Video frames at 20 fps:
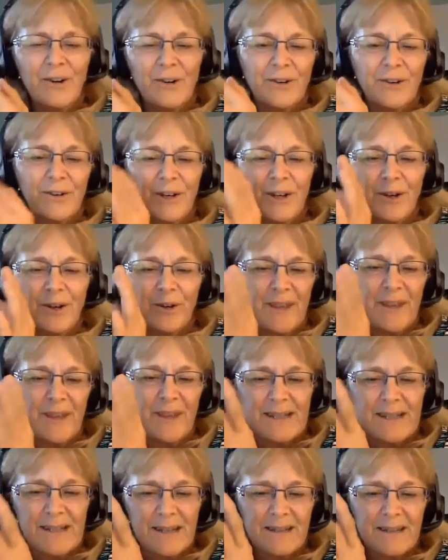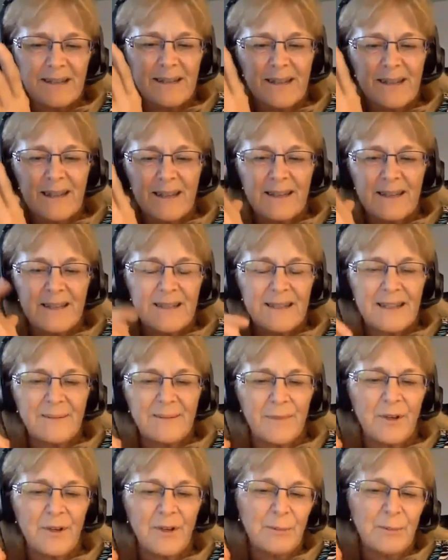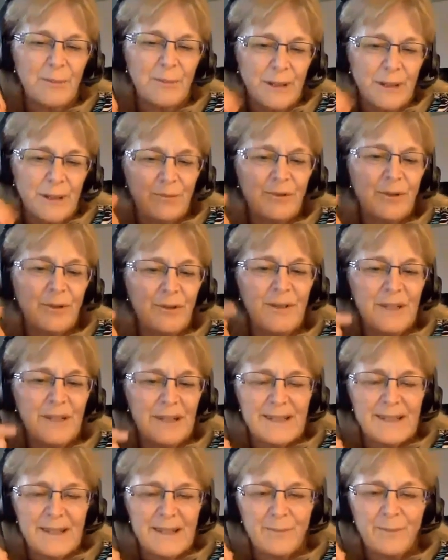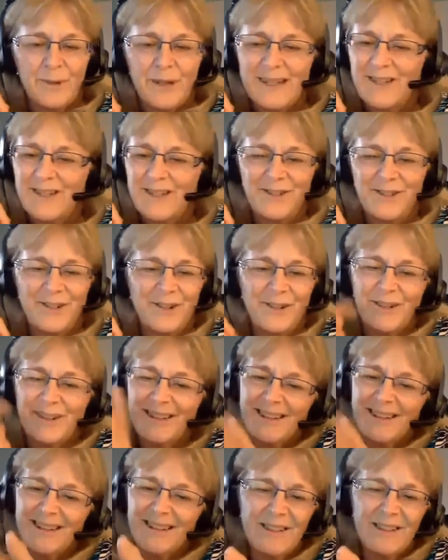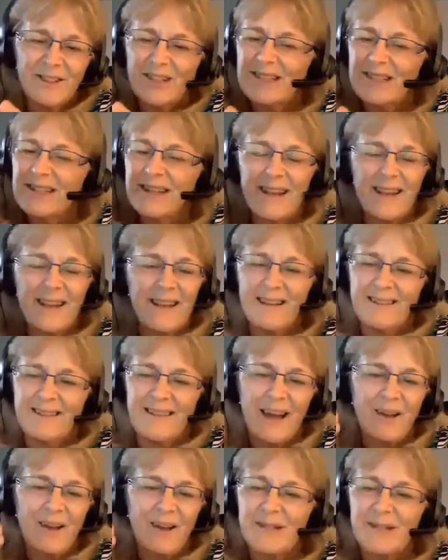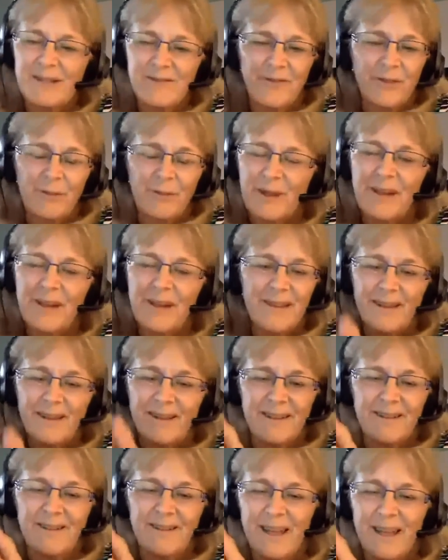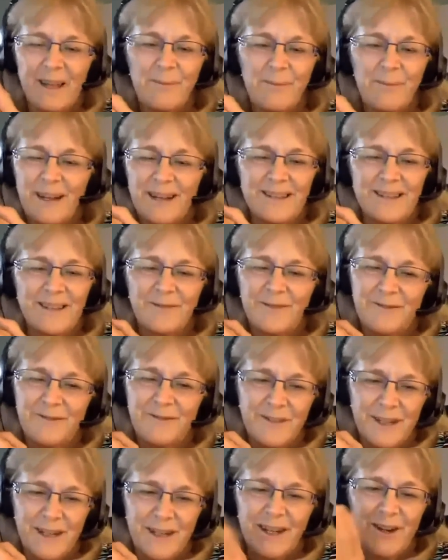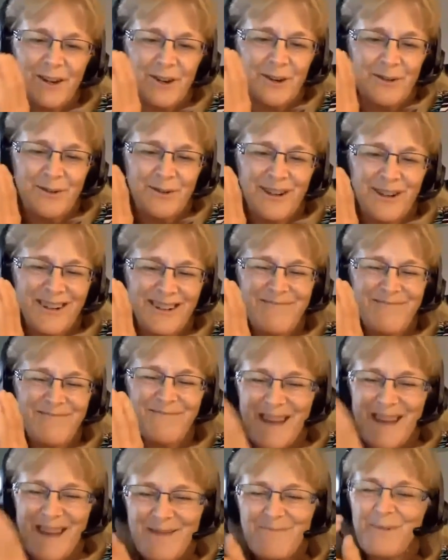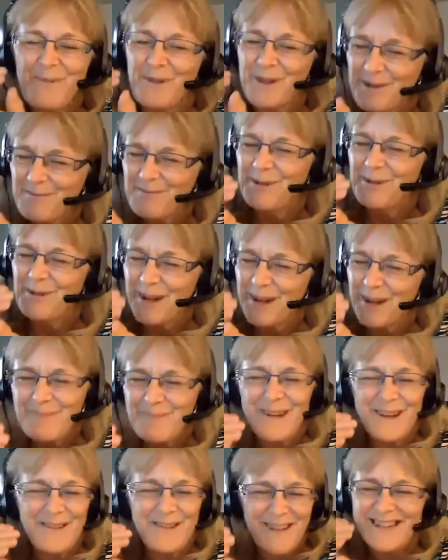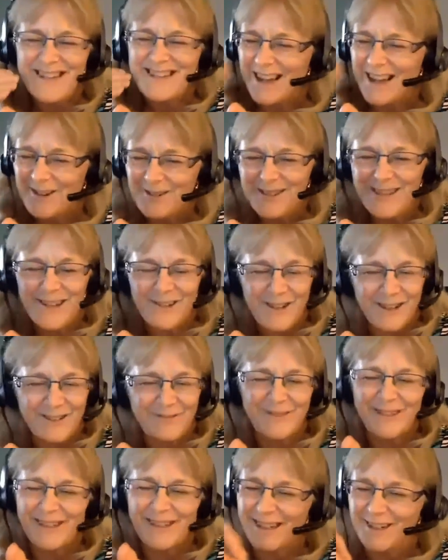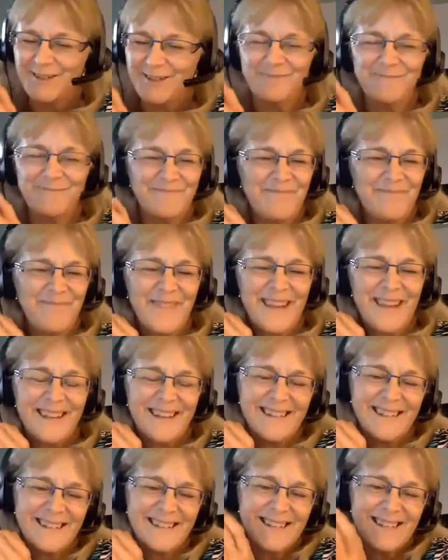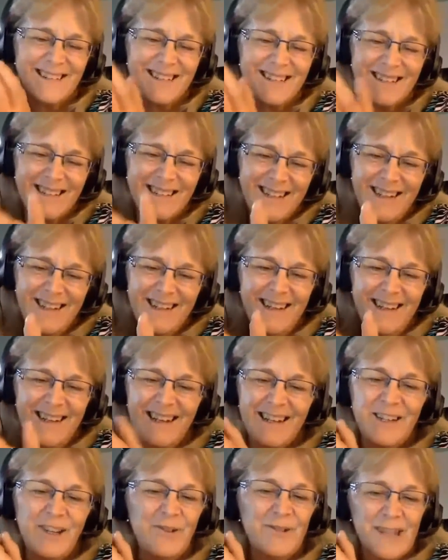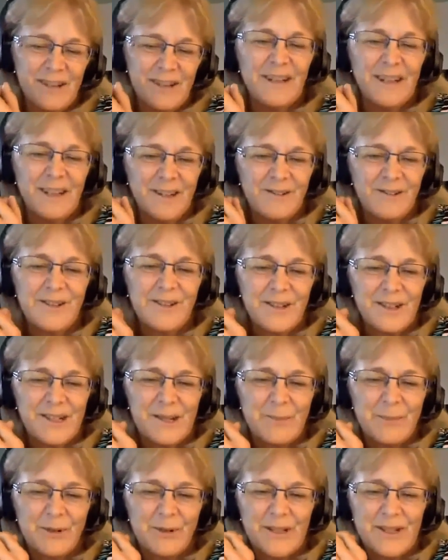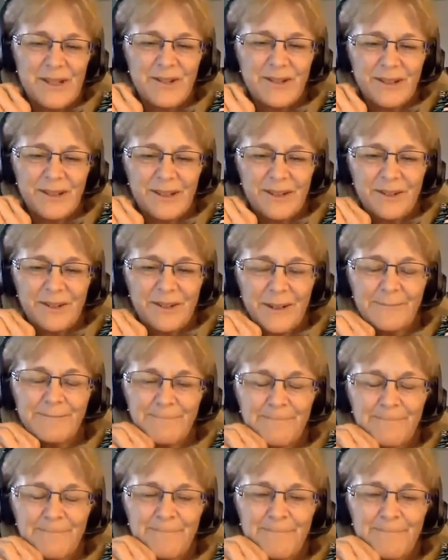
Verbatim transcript: or you know, things that that um, could be improved in some way. So just it, that was for me the the impact of the video, put, putting my face out there on video and, and using video to support student learning.